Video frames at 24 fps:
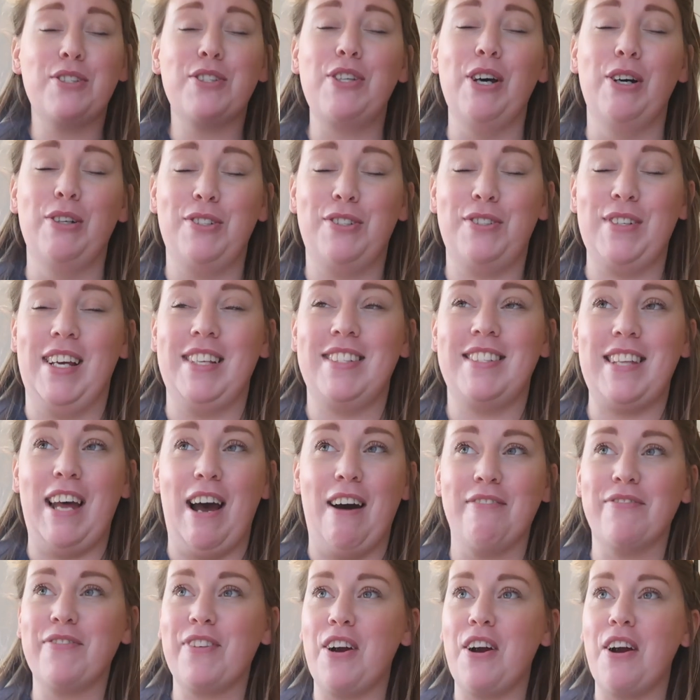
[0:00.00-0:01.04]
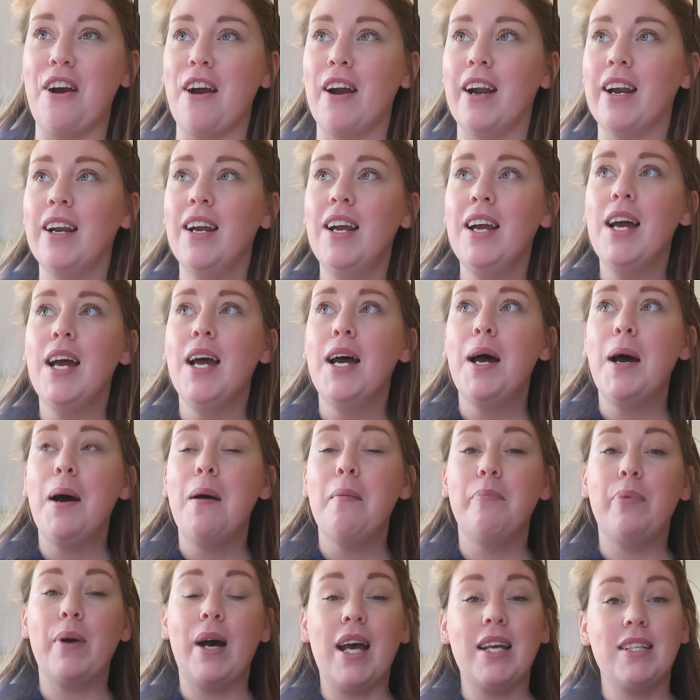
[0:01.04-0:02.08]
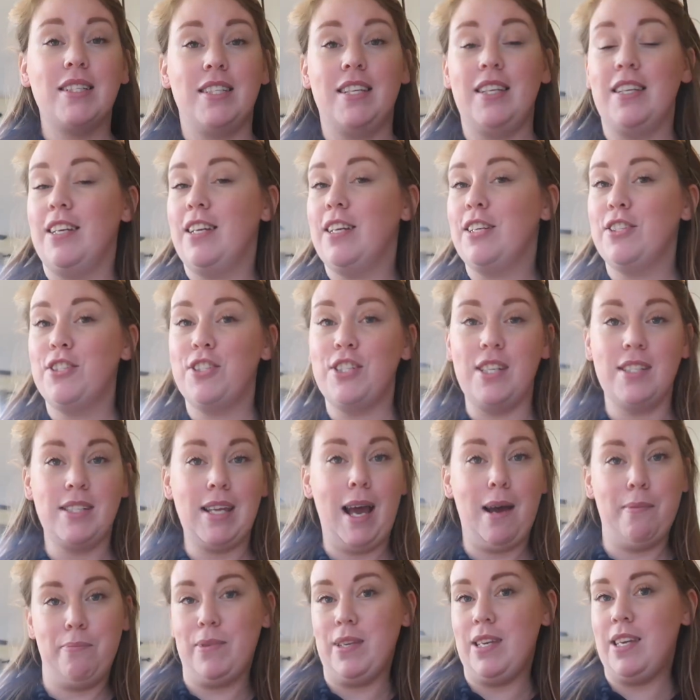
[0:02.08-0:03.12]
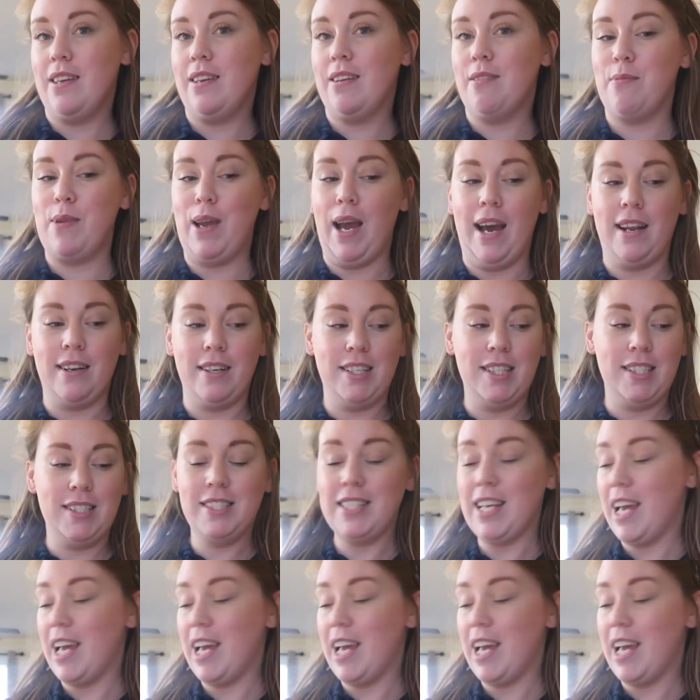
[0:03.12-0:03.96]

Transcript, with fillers: so stressed out for her, but she's happy. We had a good